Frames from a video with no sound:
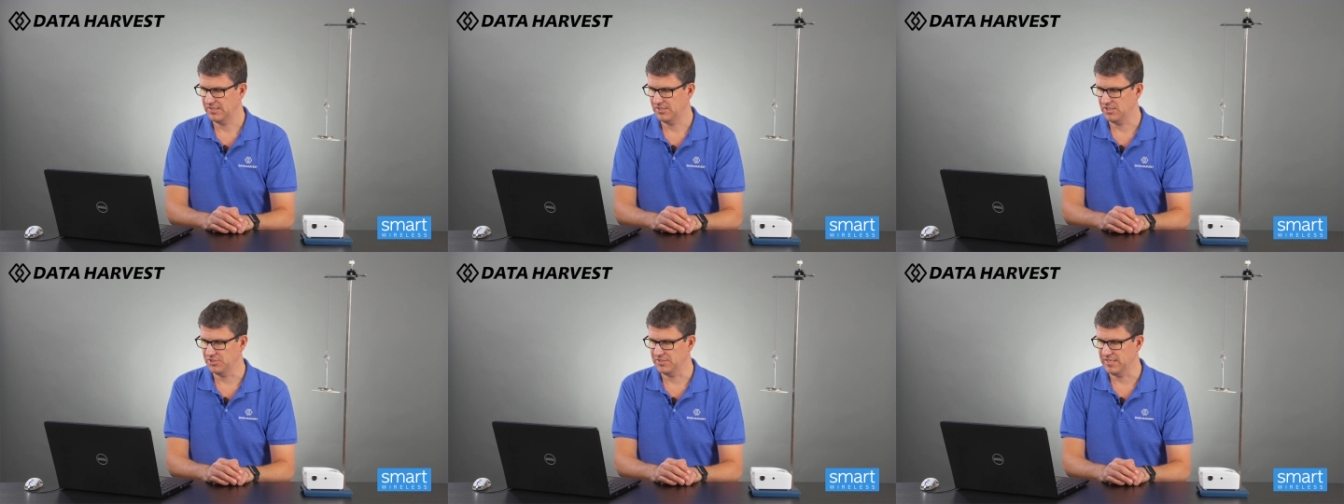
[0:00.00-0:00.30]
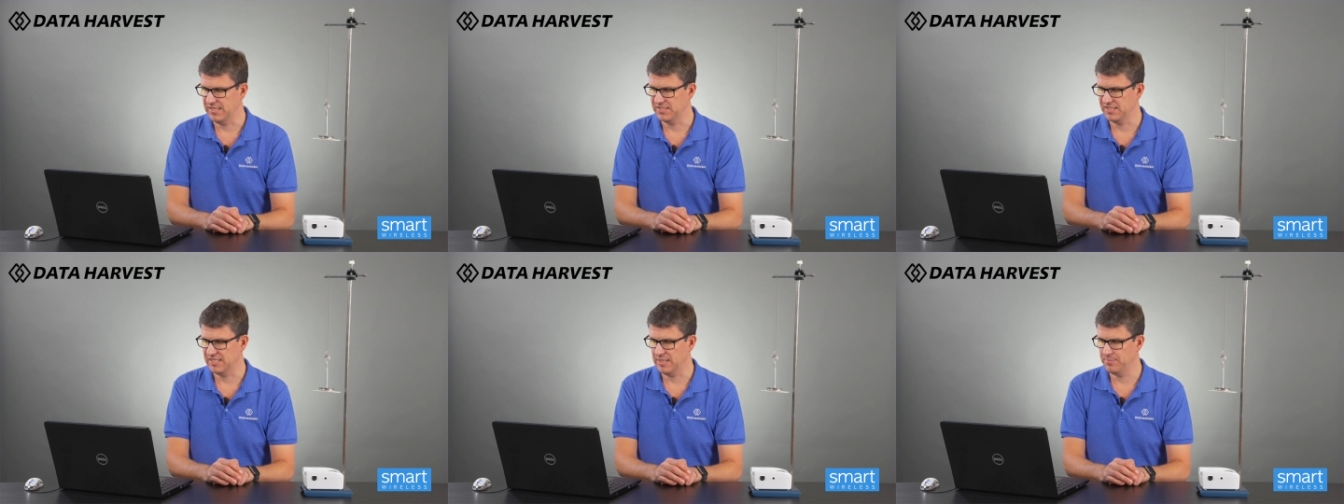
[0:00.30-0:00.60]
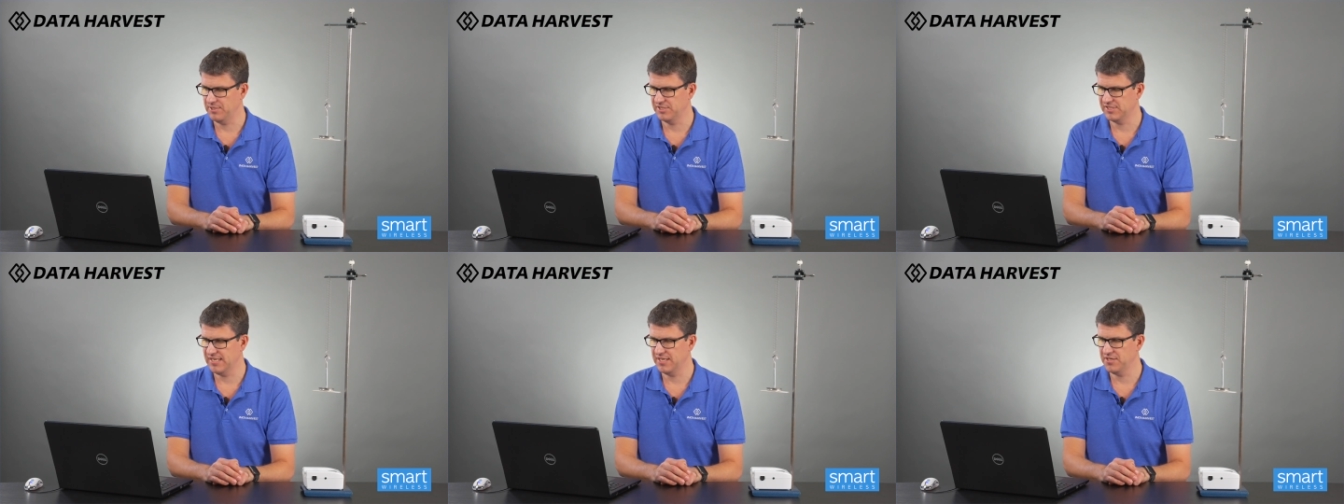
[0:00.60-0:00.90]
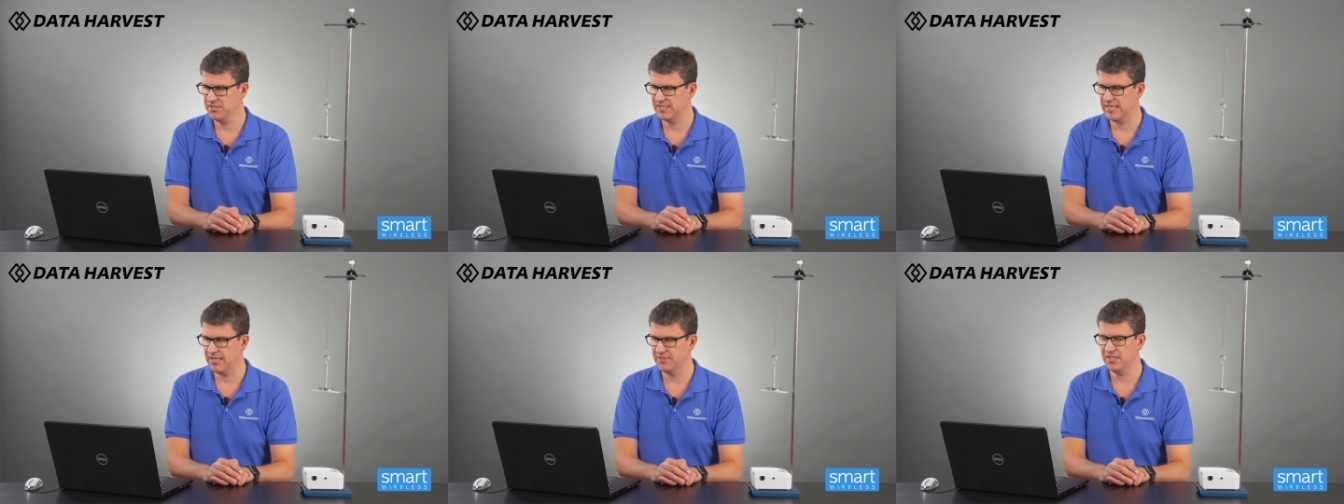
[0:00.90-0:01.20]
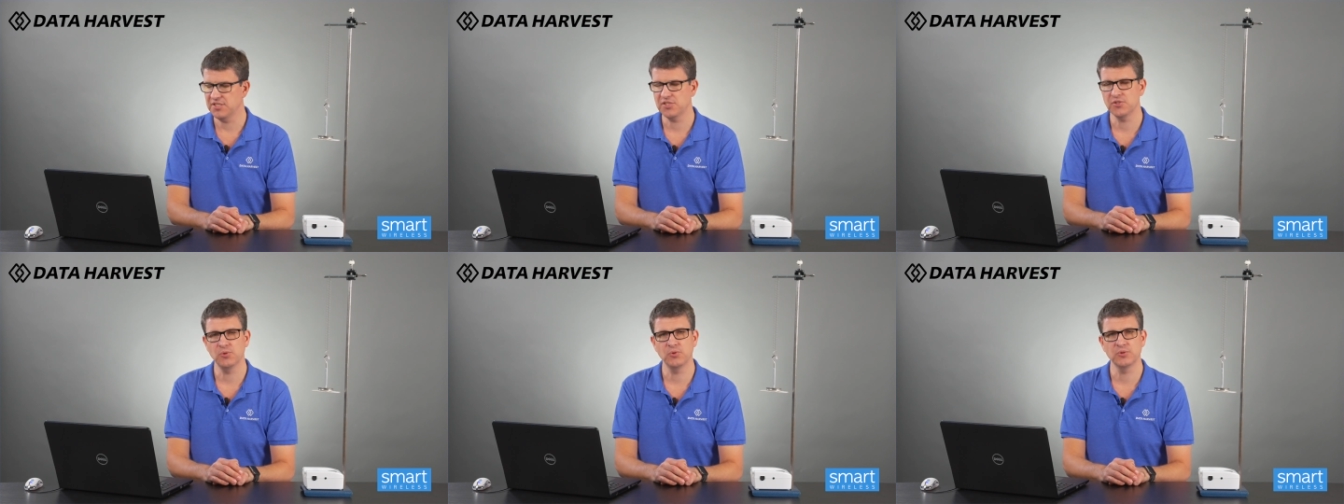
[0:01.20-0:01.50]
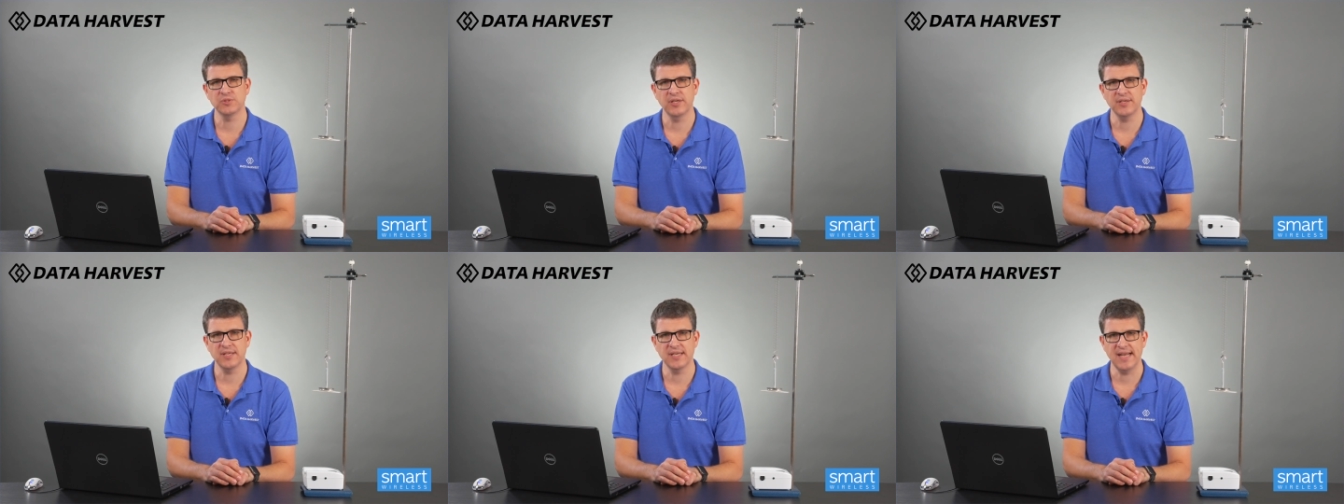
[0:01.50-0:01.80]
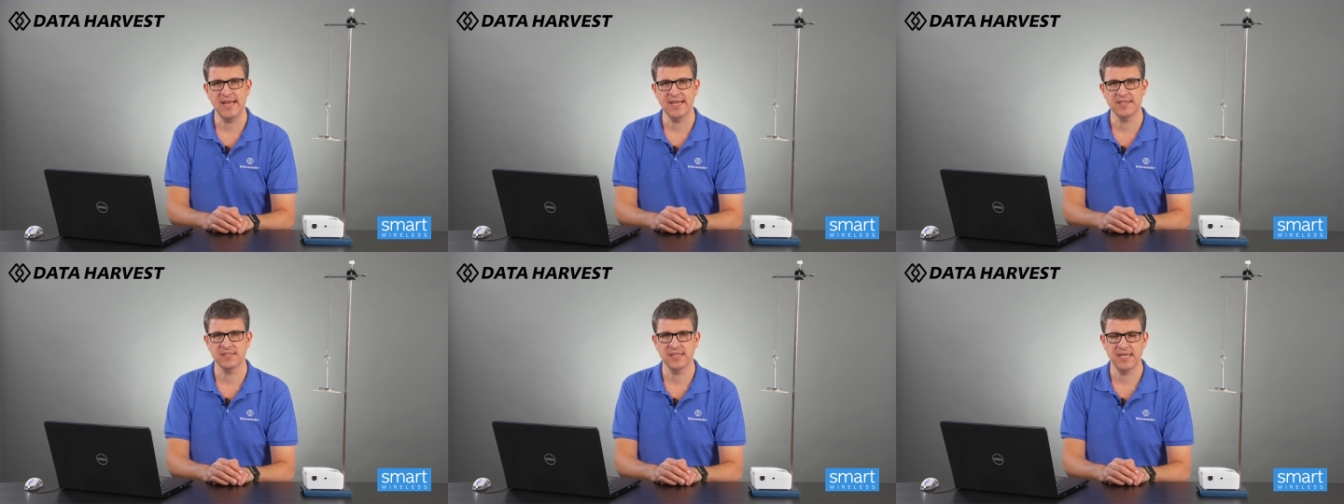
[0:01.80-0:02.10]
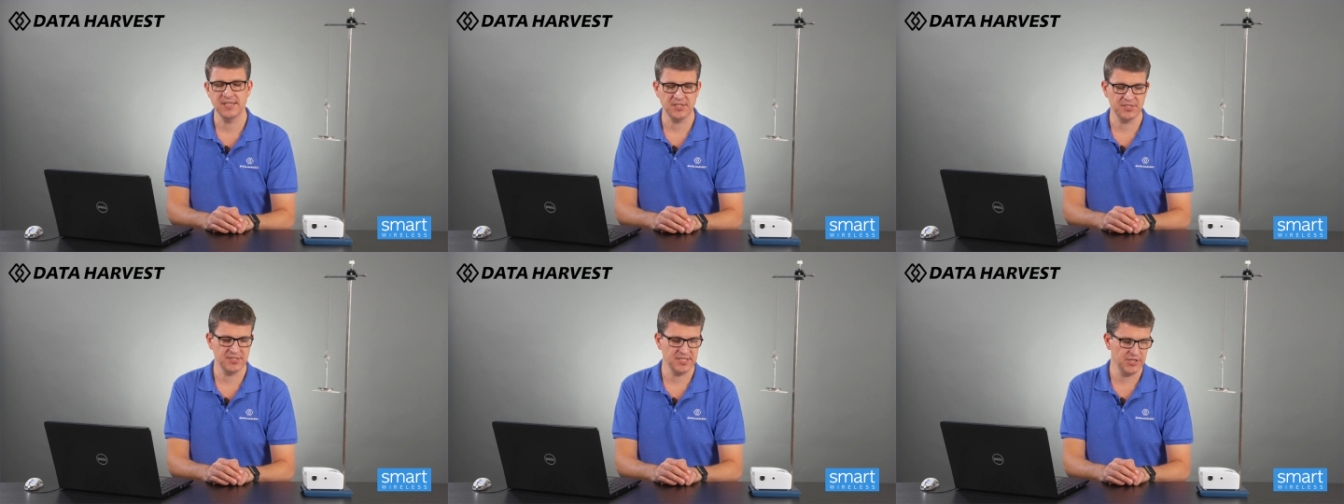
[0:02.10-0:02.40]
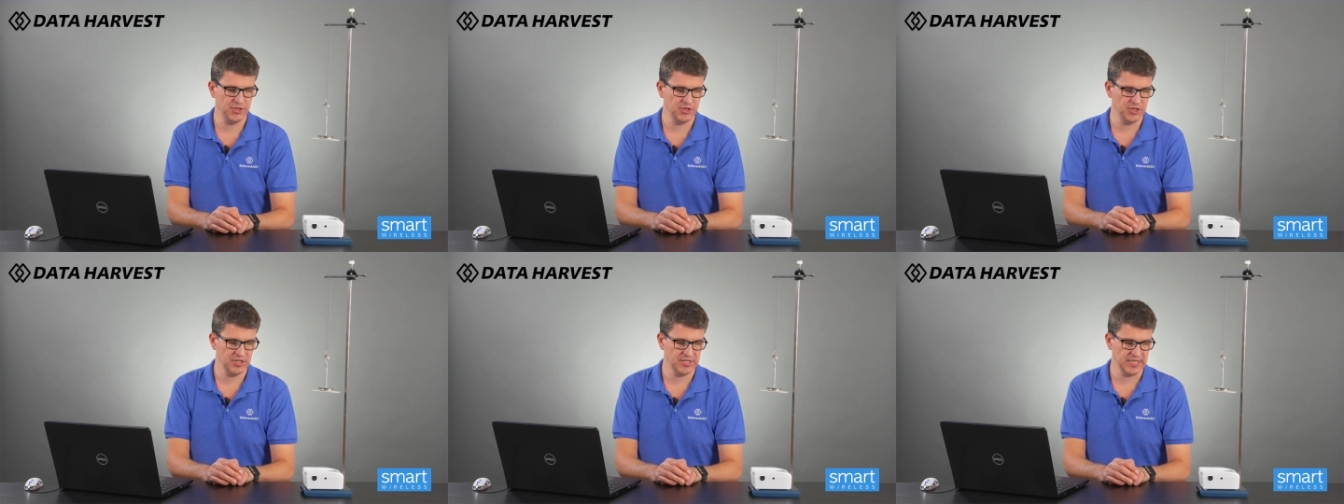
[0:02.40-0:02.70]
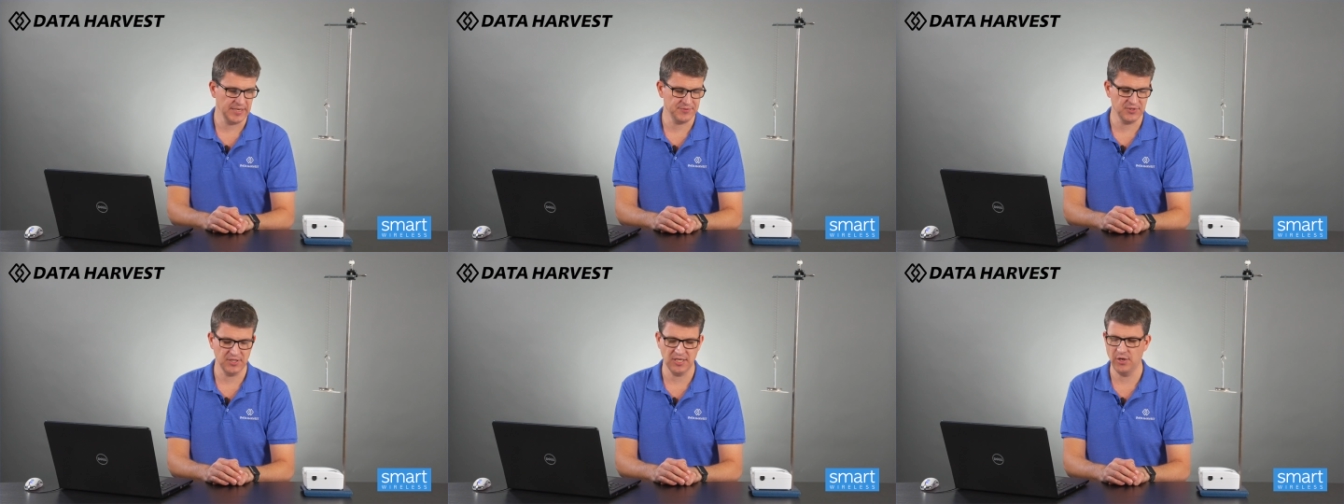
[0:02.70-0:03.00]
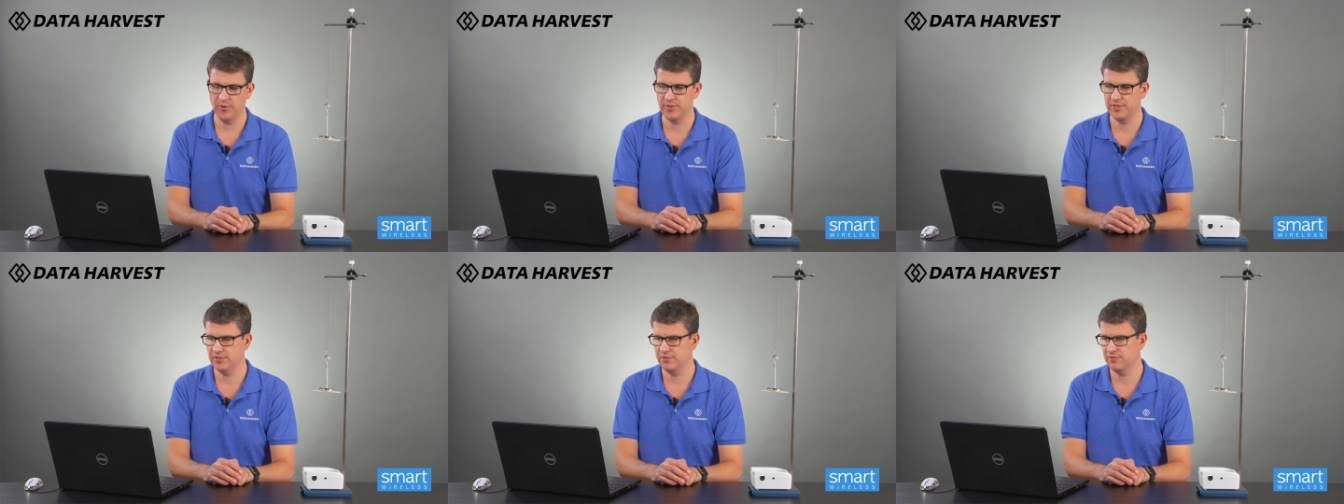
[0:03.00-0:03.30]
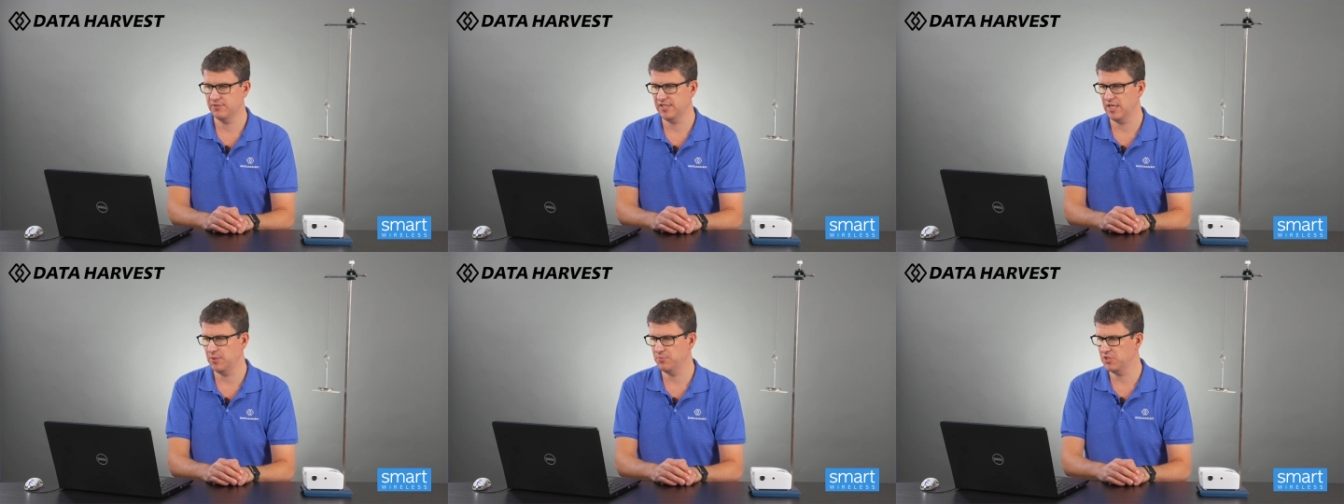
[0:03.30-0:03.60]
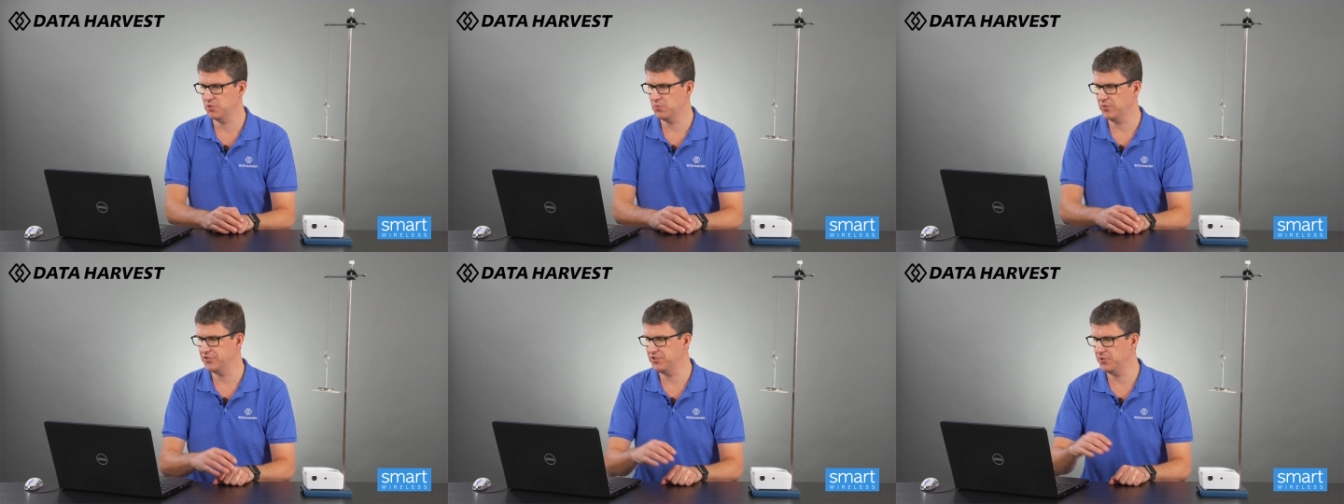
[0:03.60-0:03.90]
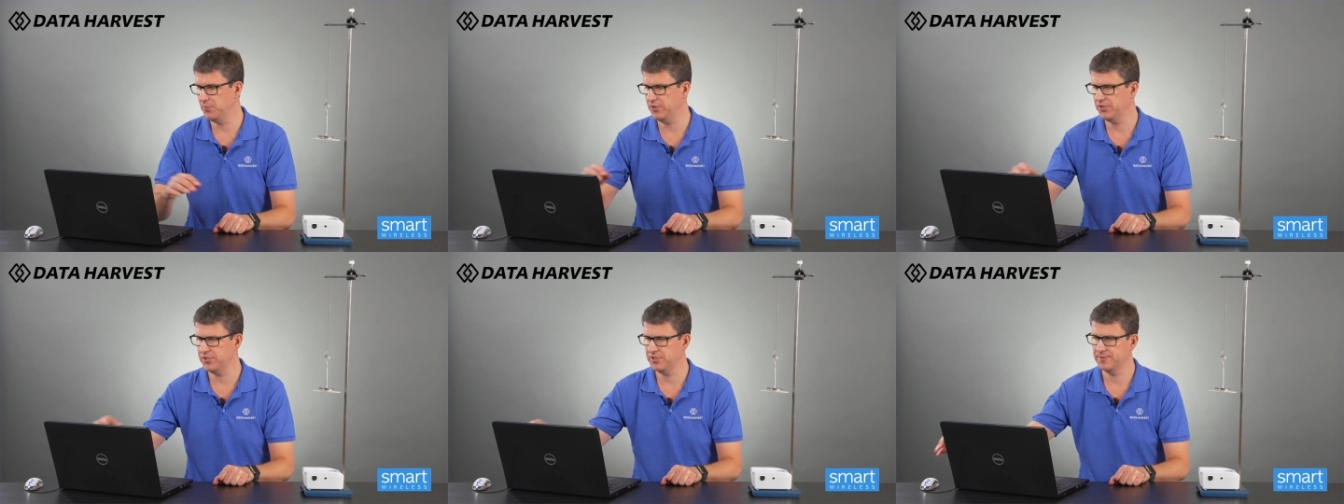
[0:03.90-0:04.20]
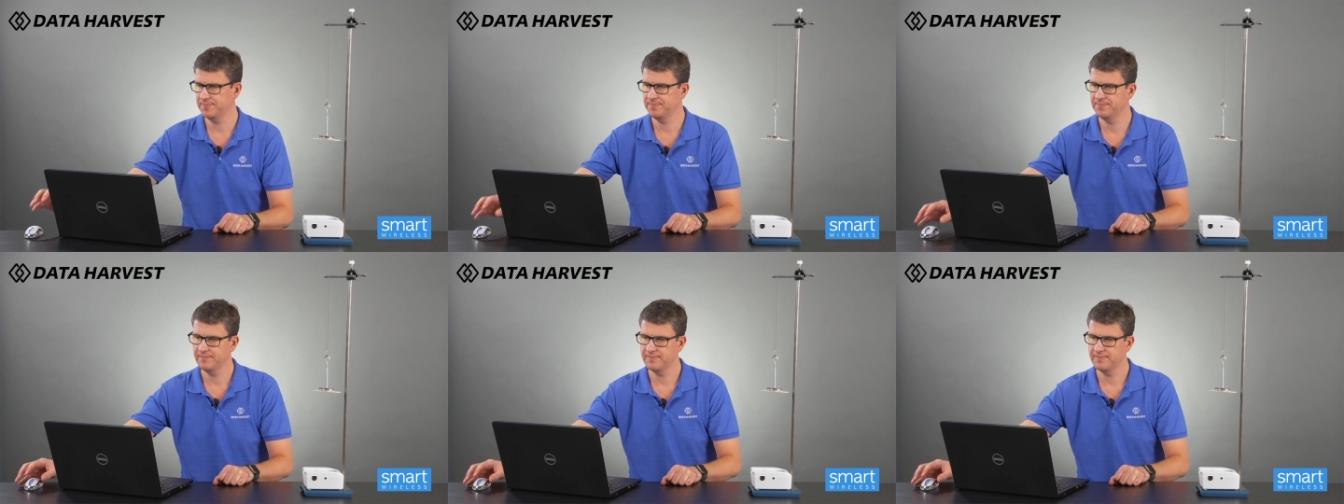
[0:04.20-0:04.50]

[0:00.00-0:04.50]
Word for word: Just takes a couple of seconds. Now it doesn't auto-connect. As I said, you just have to go in and see which one you want.